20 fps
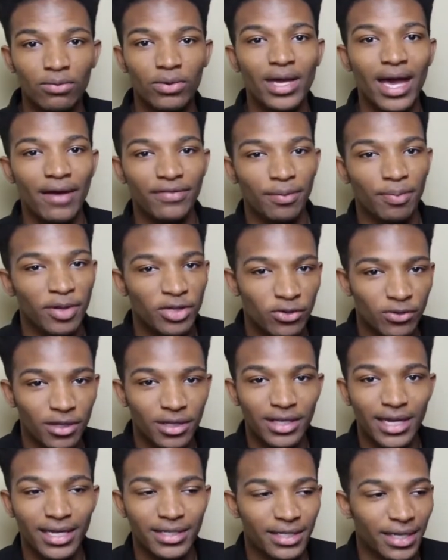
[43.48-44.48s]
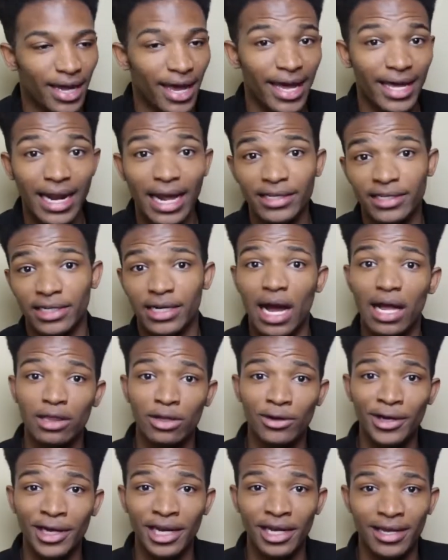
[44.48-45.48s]
we have the picture of the day today, and I did
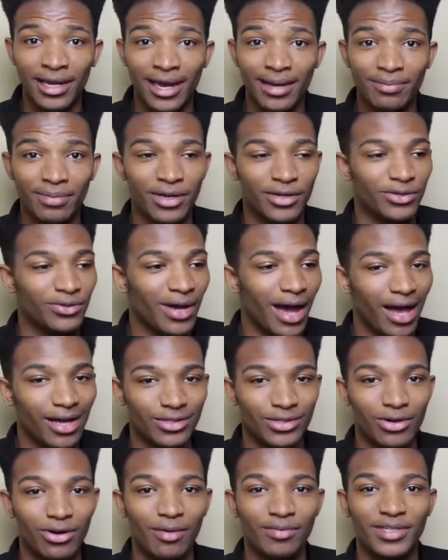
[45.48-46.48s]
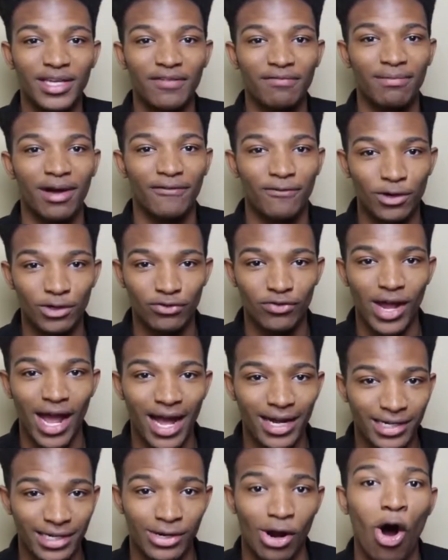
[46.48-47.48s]
not look at it yet because you guys know I'm saving my first
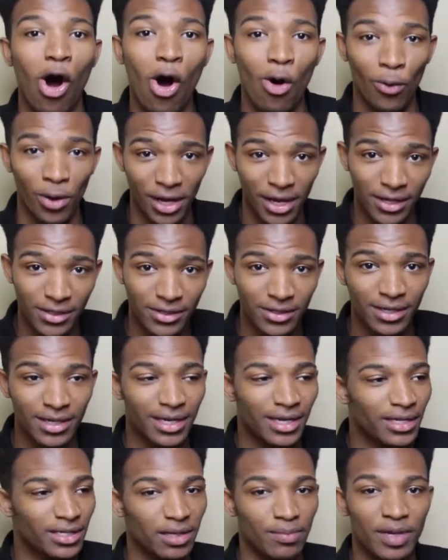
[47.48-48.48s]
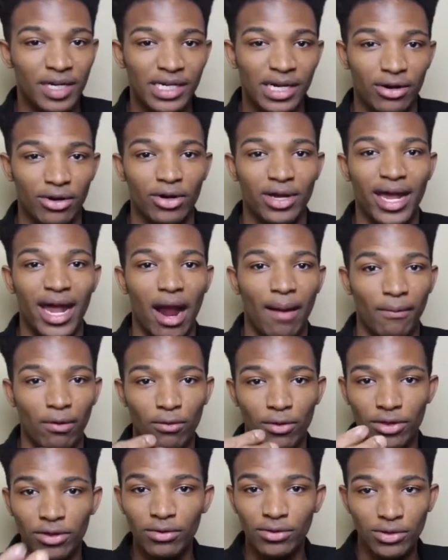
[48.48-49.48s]
reaction always to be shared on
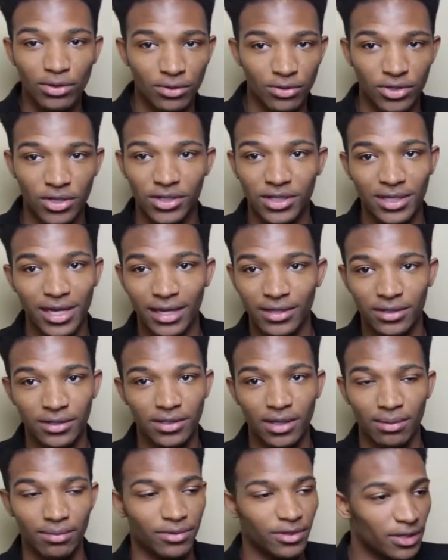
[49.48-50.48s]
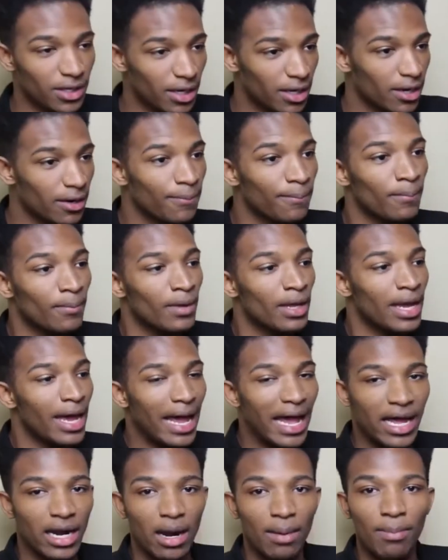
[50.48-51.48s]
camera with you dudes, just in case it's something sick.
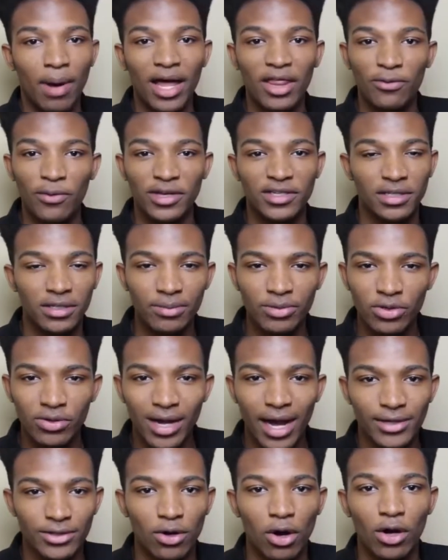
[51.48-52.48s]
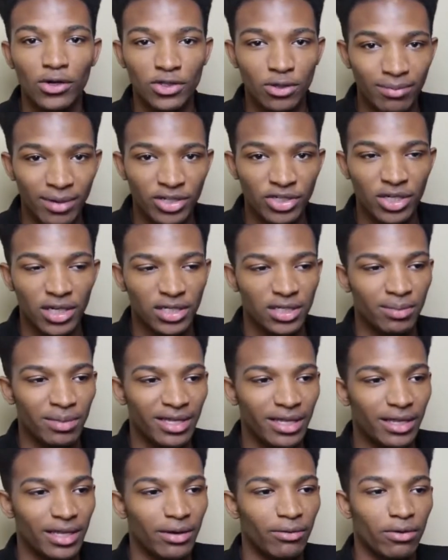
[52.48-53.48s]
And um, by the way, some of you guys are also mentioning to
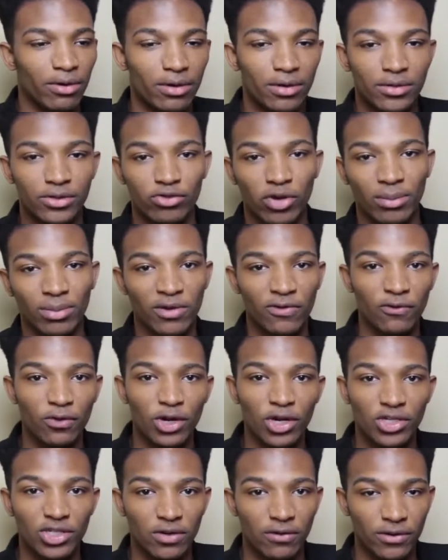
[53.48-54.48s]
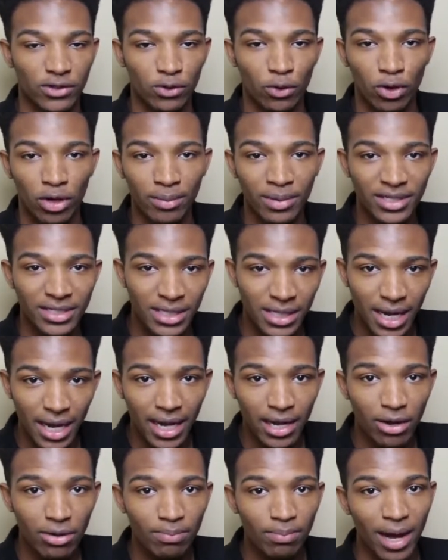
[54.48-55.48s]
me that they were streaming footage of the tournaments
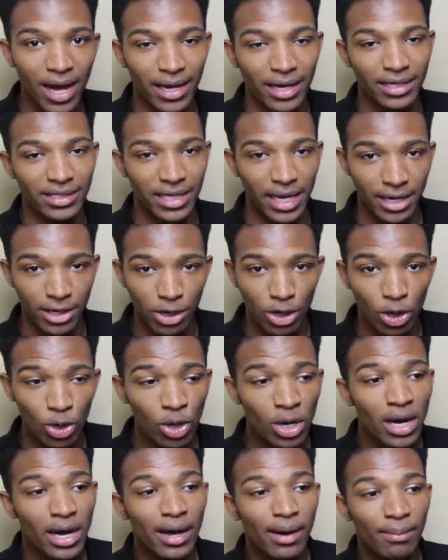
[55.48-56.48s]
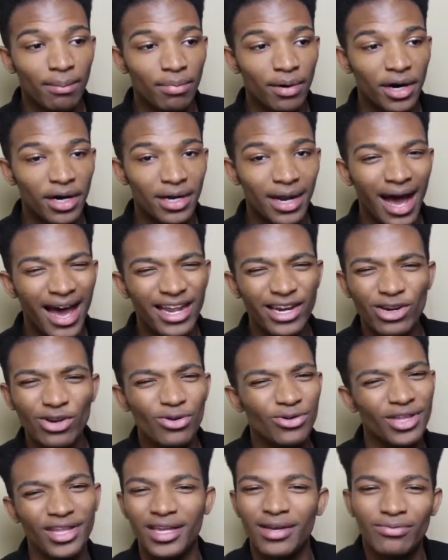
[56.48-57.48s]
today by Nintendo, but I
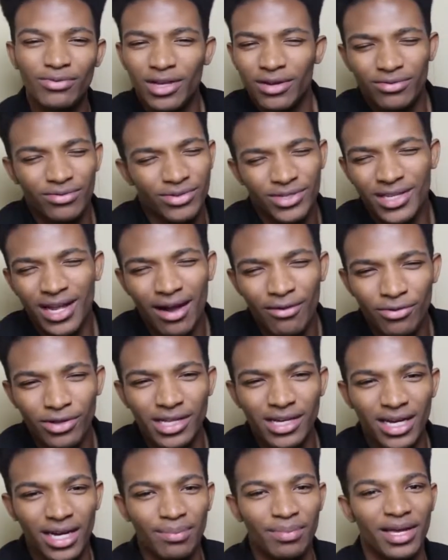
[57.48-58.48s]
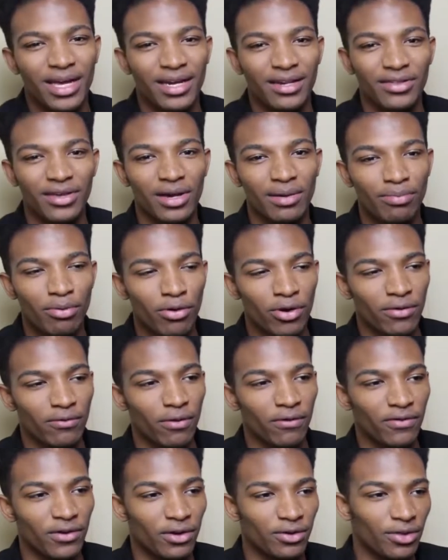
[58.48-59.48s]
knew that it, there was not really going to be anything
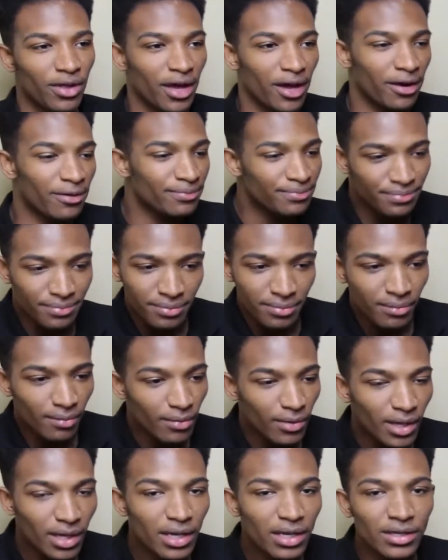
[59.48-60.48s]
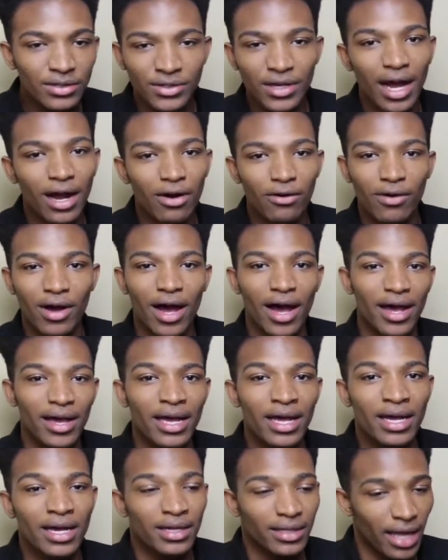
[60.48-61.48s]
important revealed there.
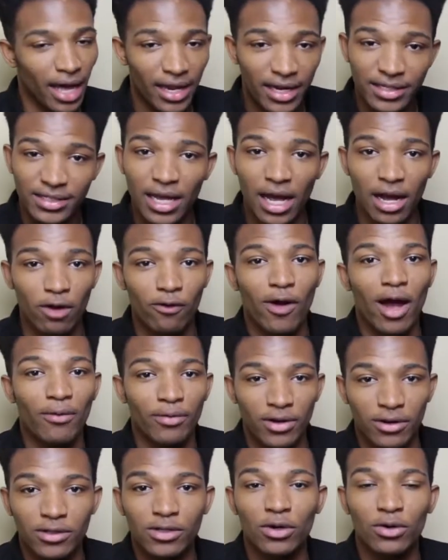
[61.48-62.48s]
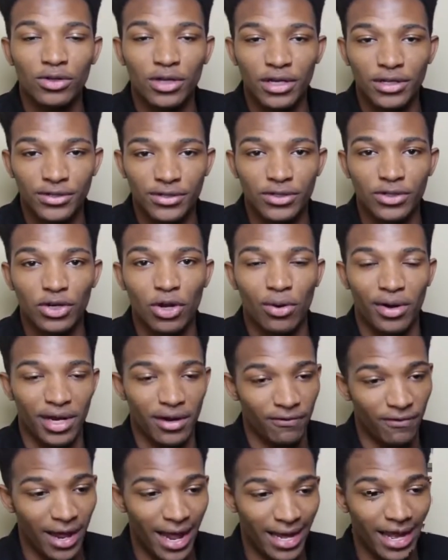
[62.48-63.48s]
Sakurai, Daddy Sakurai would have told us, you know,
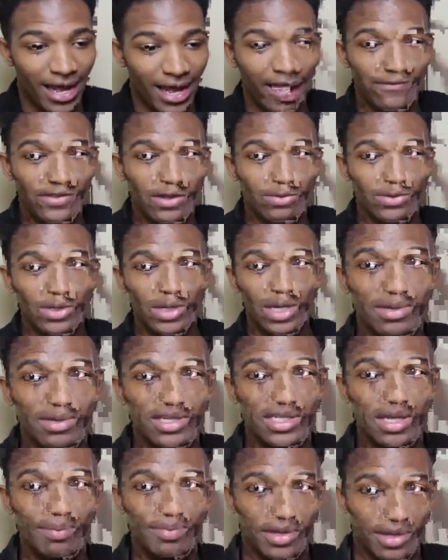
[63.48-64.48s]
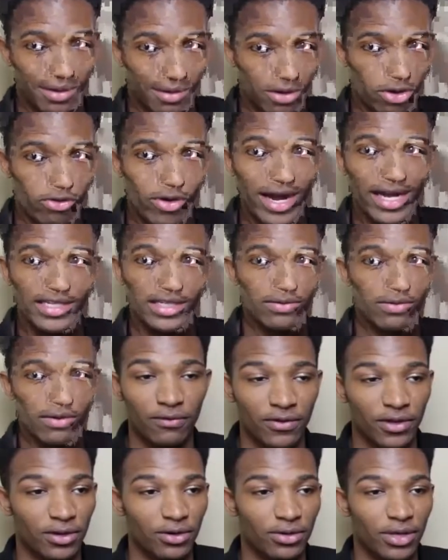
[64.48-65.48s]
in advance if there to be something crazy
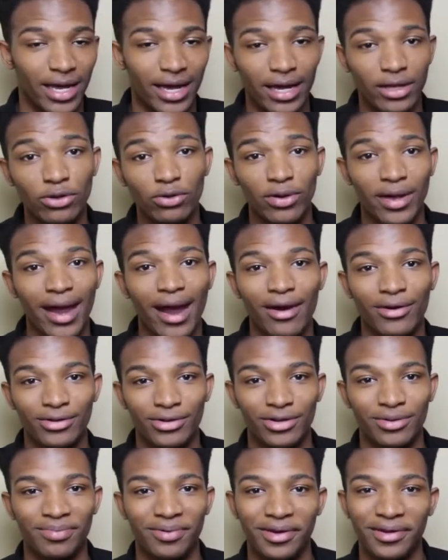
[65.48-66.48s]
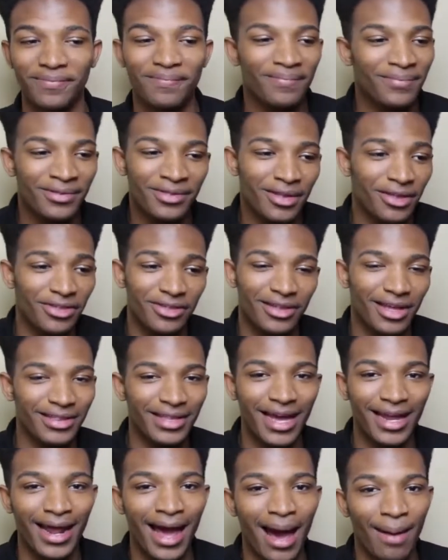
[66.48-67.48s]
revealed, like a new character, but nothing
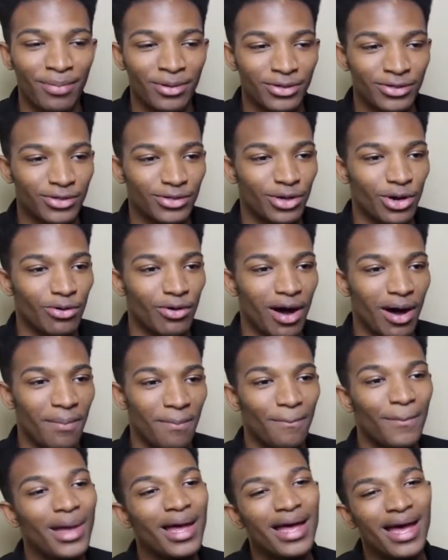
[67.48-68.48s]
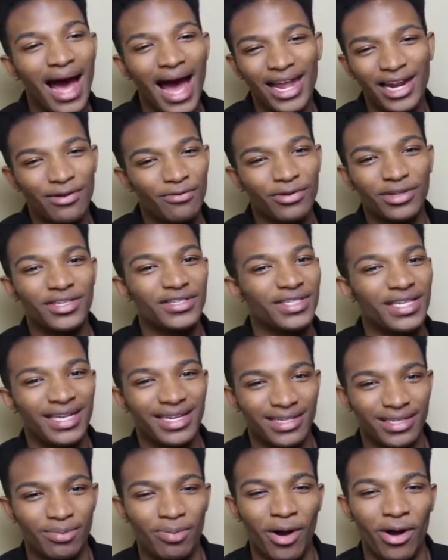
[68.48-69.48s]
like that happened, so um, I didn't really see
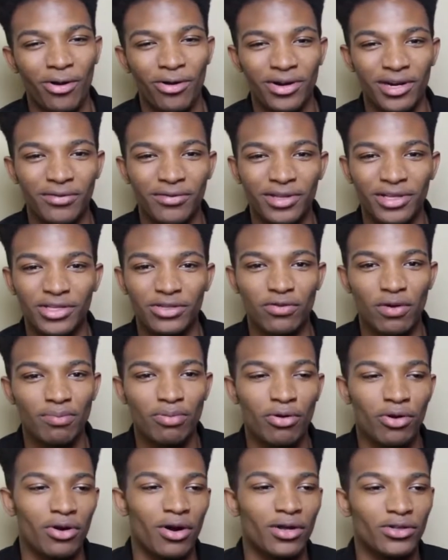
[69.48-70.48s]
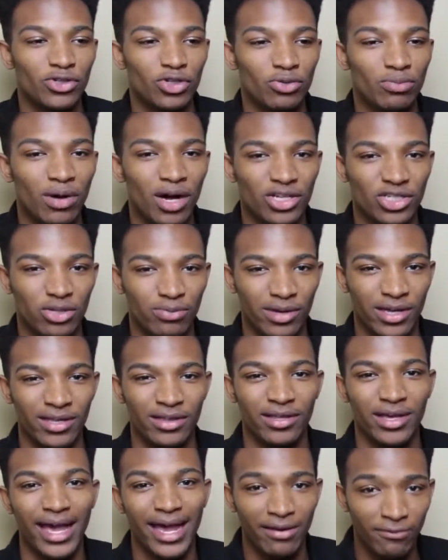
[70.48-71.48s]
it as a priority really to report on too much. I
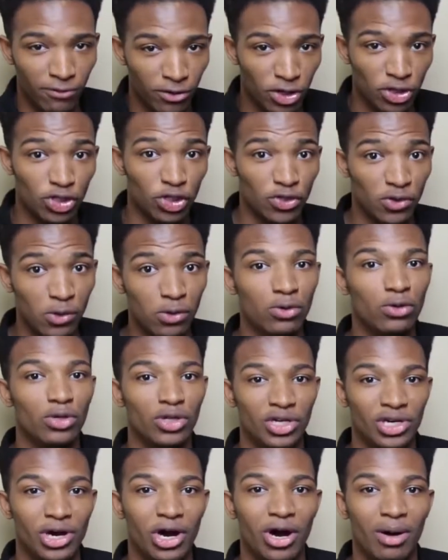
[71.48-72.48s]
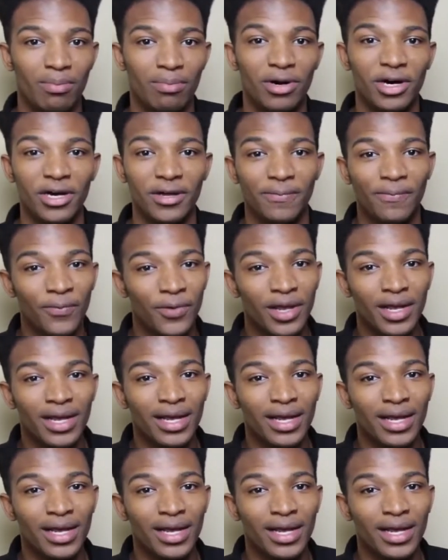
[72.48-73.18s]
mean, the game footage is cool and all, but